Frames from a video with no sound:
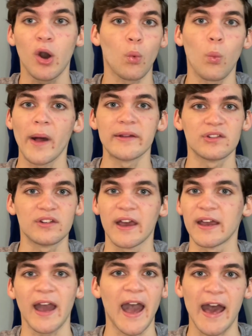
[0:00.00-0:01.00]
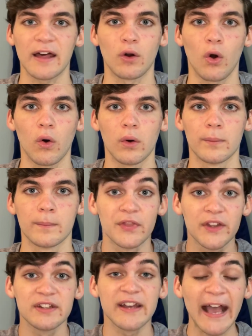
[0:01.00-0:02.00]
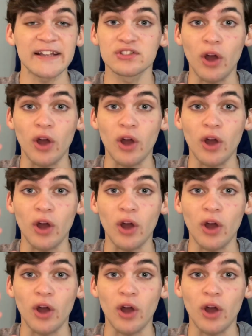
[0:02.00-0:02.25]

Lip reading: Wednesday at all. The next